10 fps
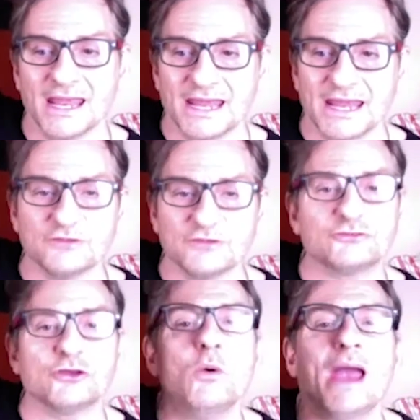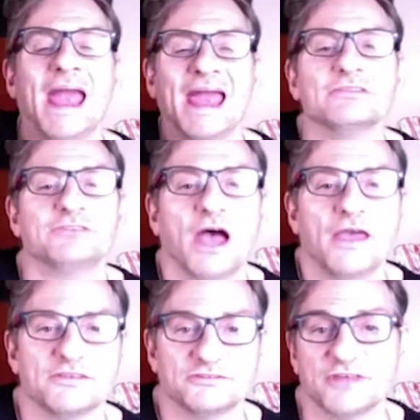Is so anti
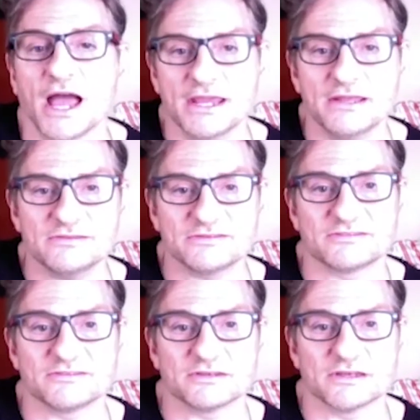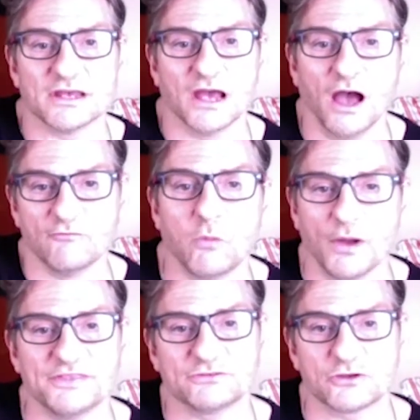the science of
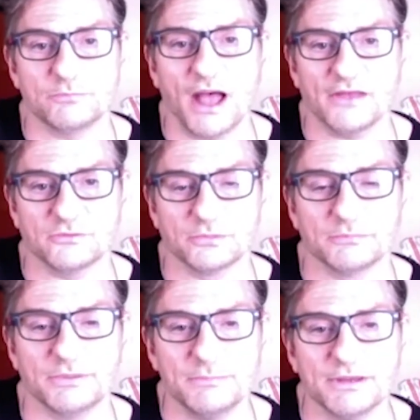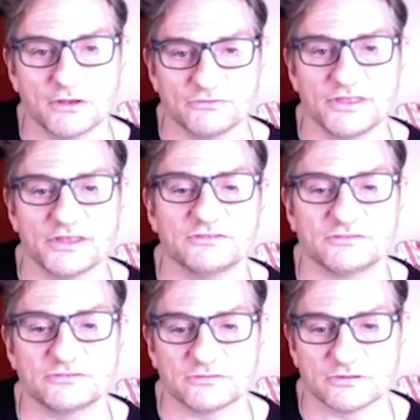what this could possibly be, because this